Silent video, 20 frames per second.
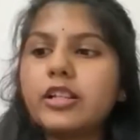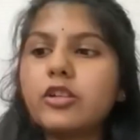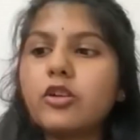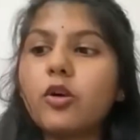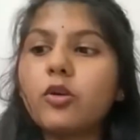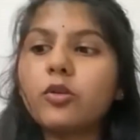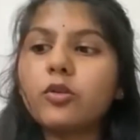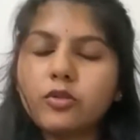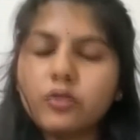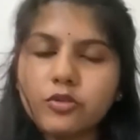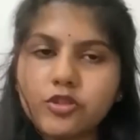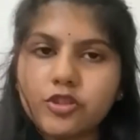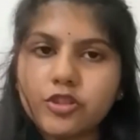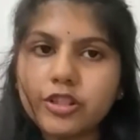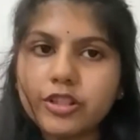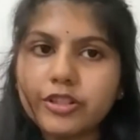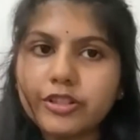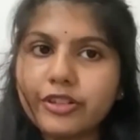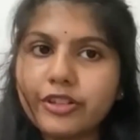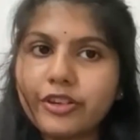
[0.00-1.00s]

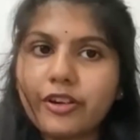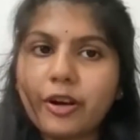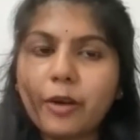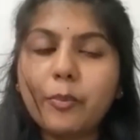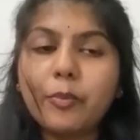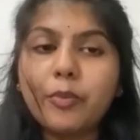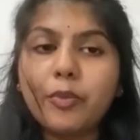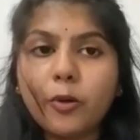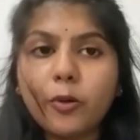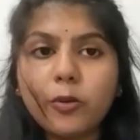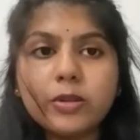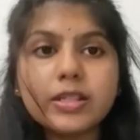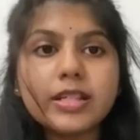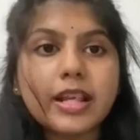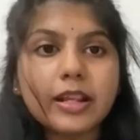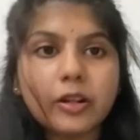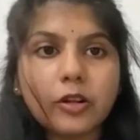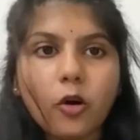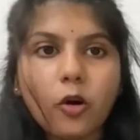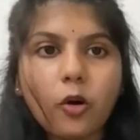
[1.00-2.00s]
conclusion, there are pros
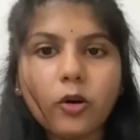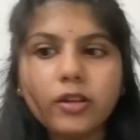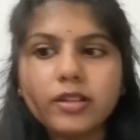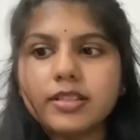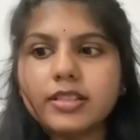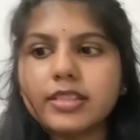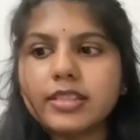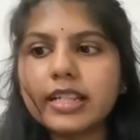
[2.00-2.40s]
and cons